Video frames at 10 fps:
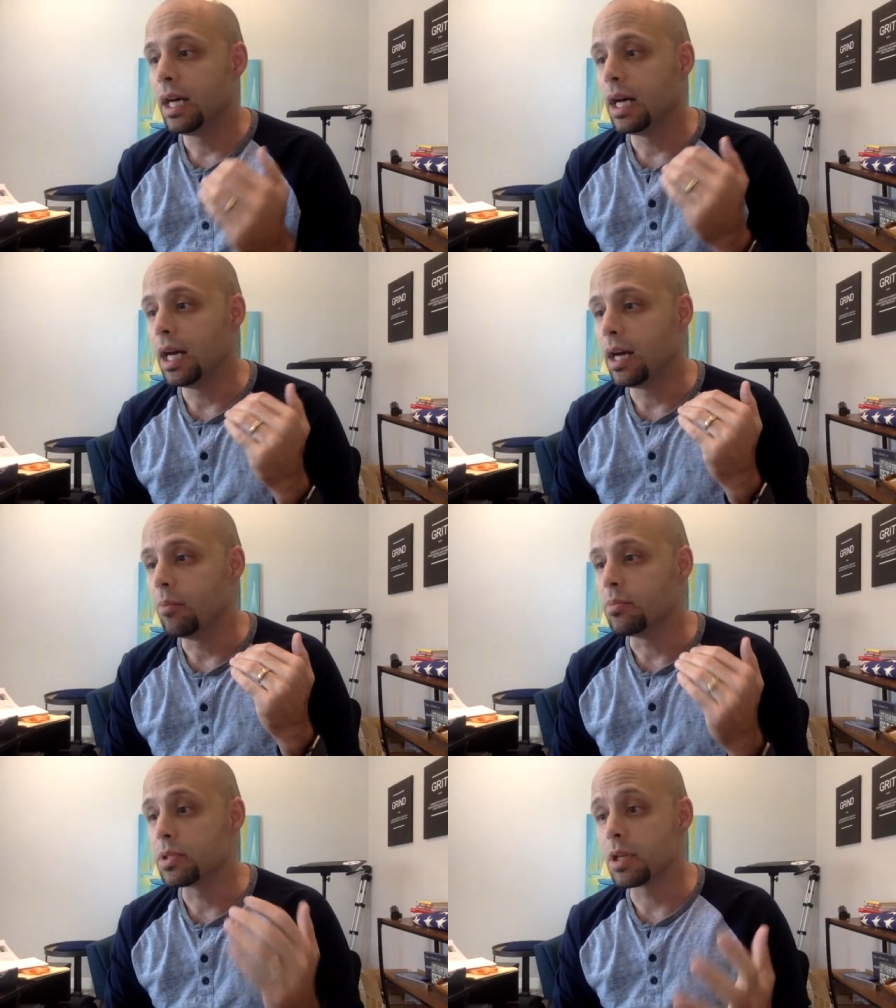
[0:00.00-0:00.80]

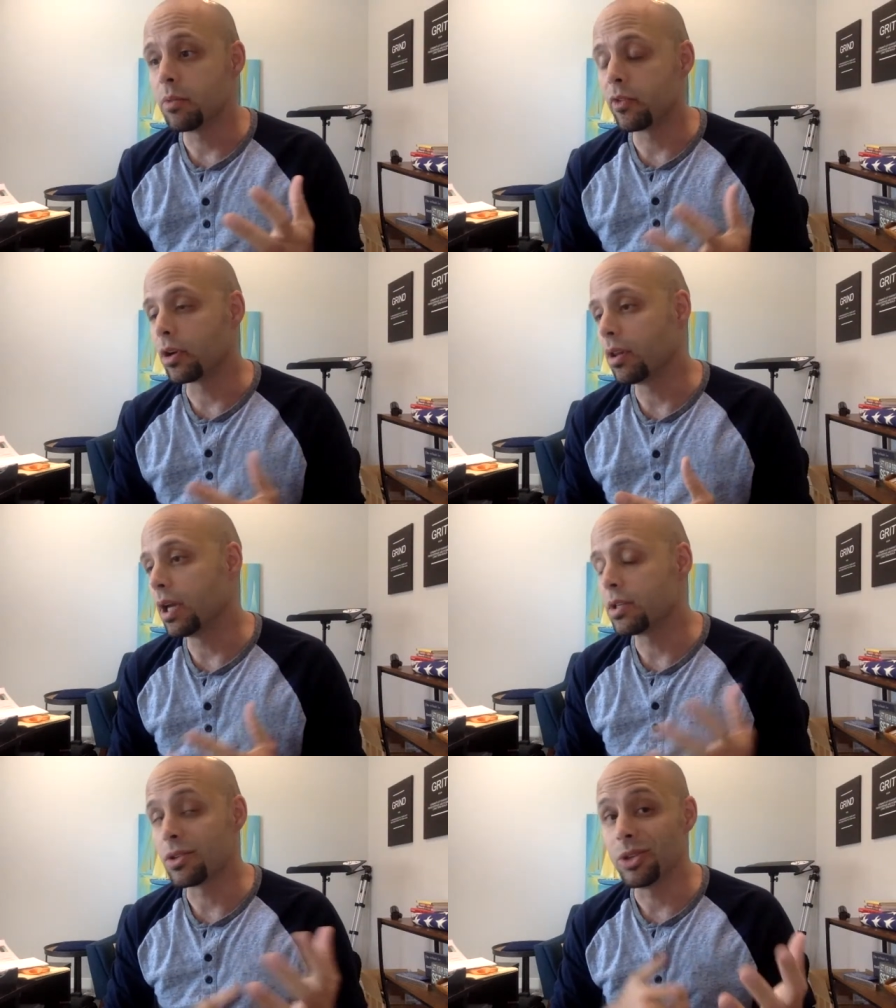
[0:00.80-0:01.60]
Some of our
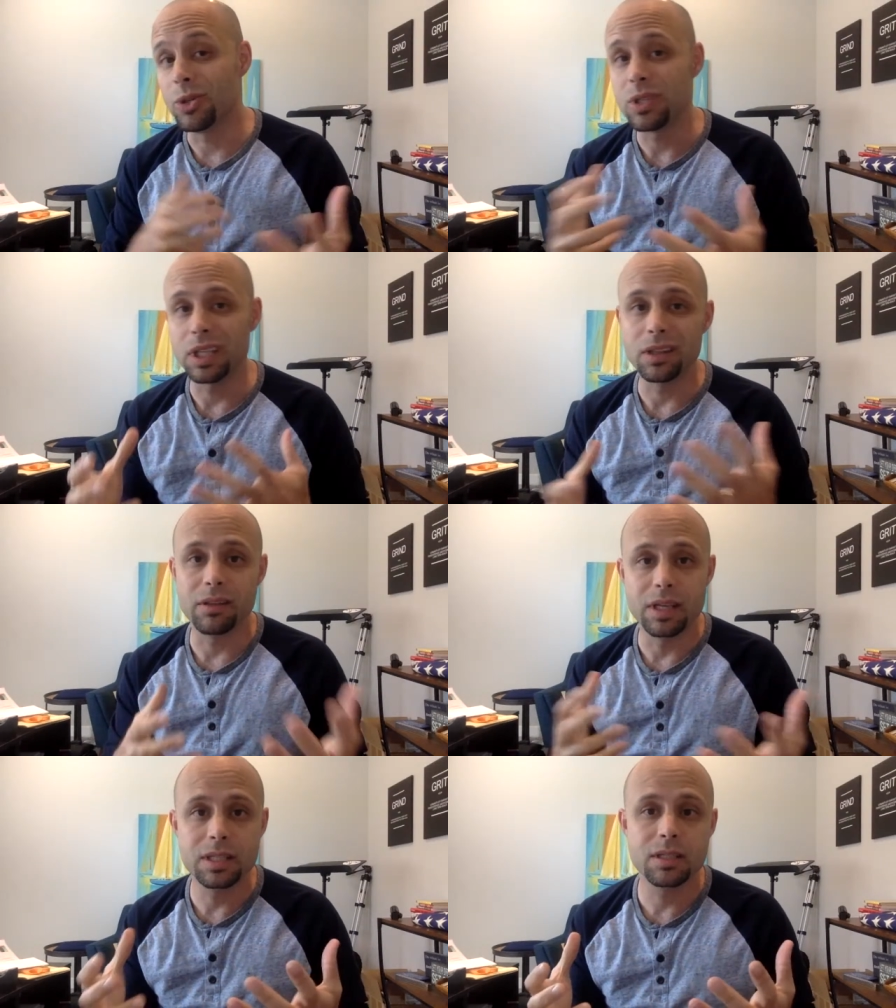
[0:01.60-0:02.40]
clients are
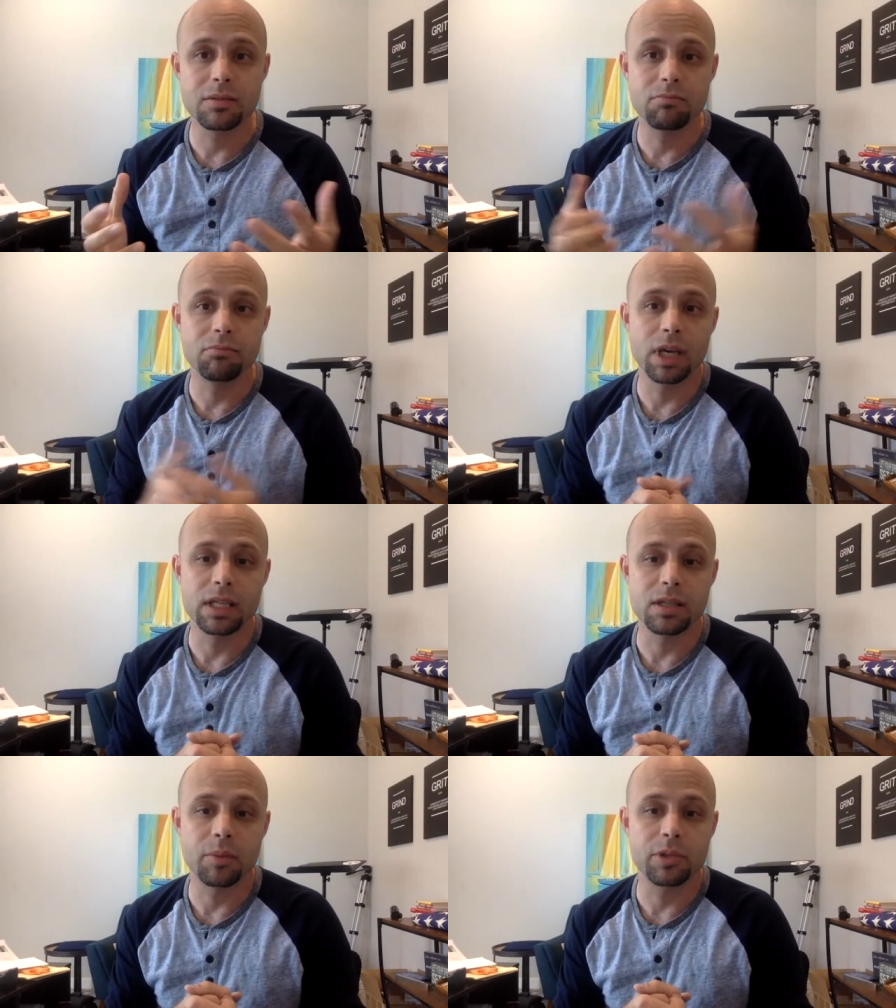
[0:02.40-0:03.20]
using this
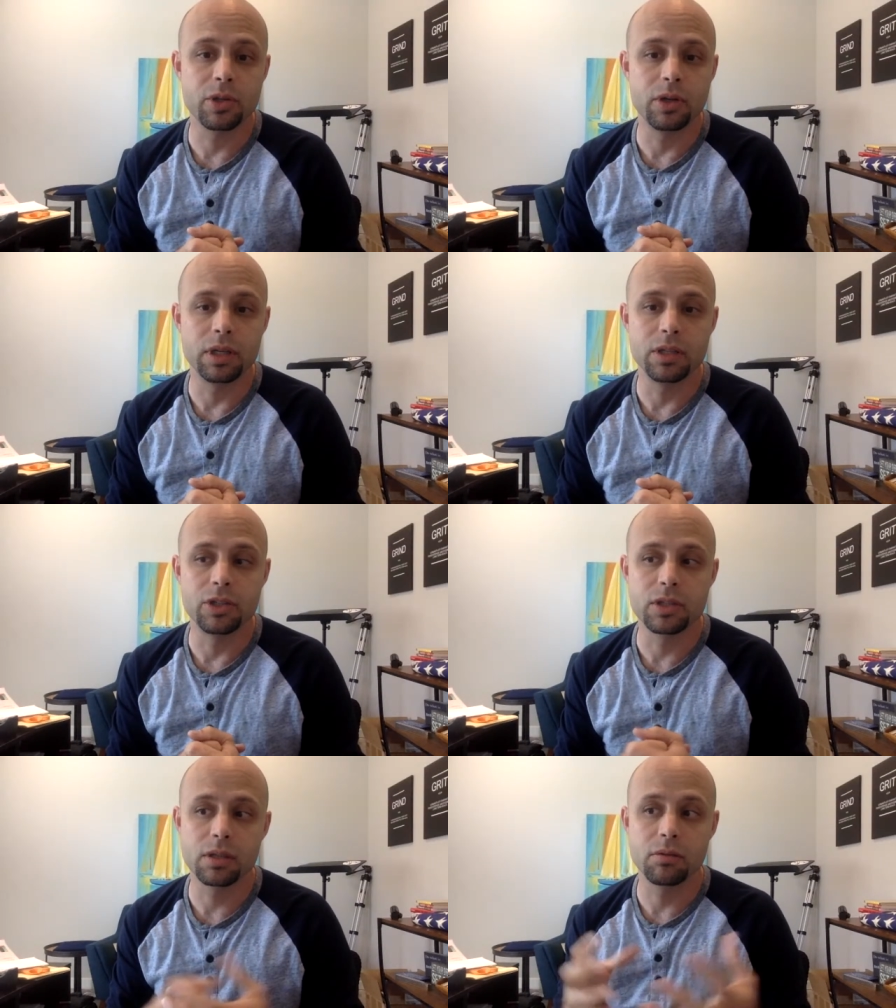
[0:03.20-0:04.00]
as an opportunity to
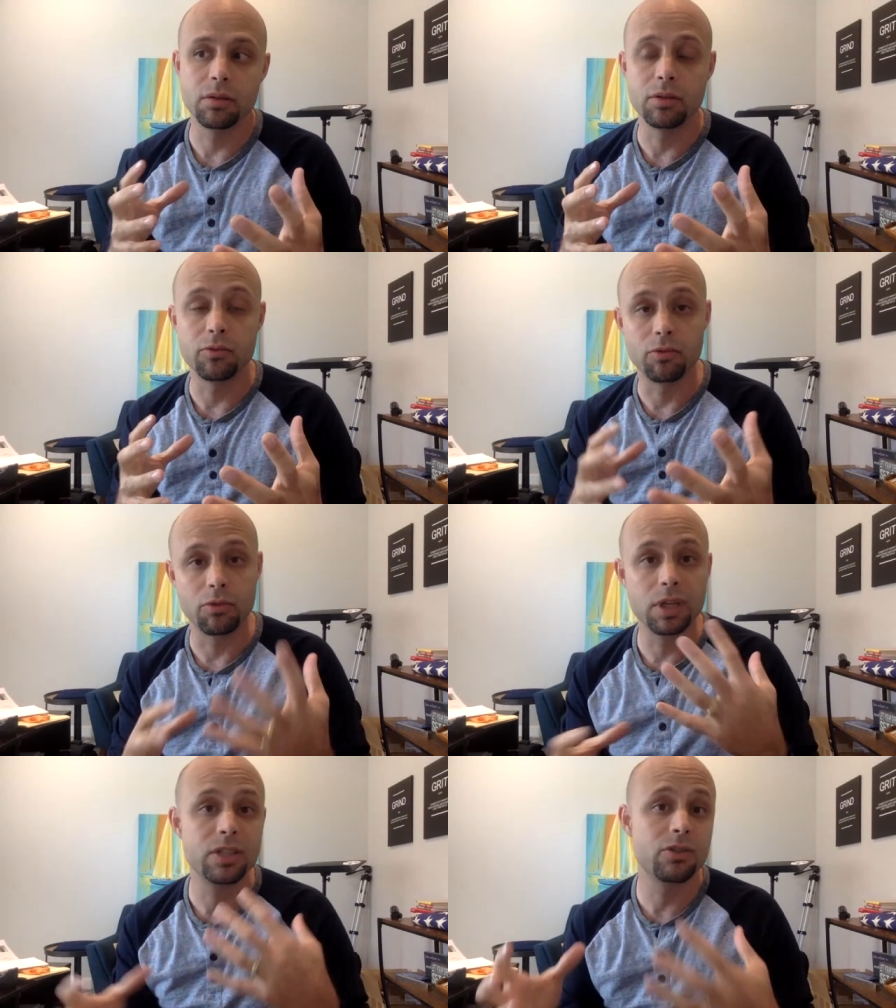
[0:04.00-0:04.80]
just
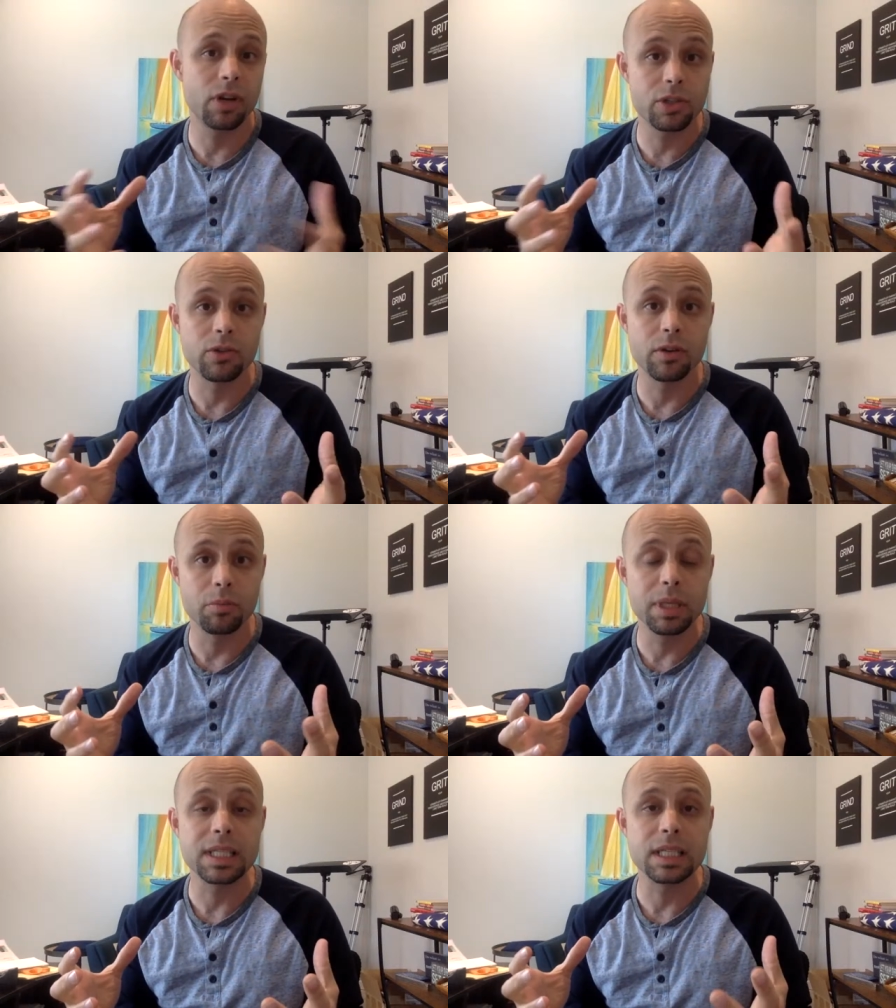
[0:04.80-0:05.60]
restructure
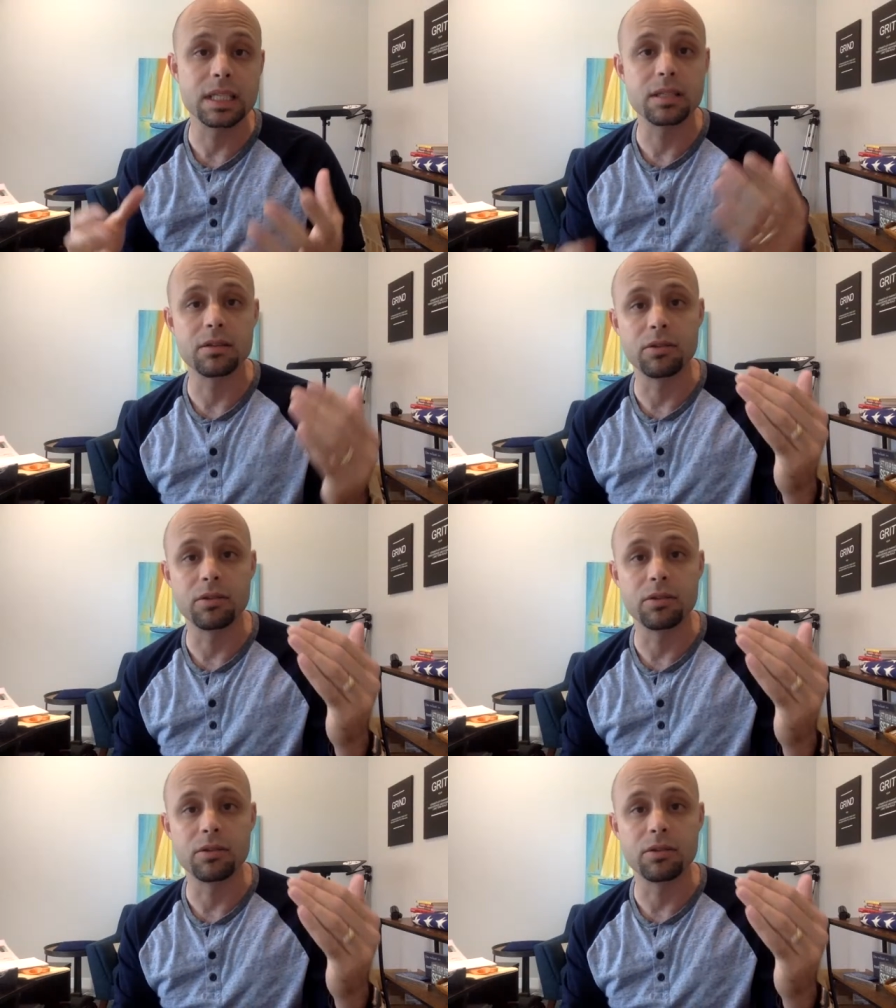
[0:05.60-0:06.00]
their business.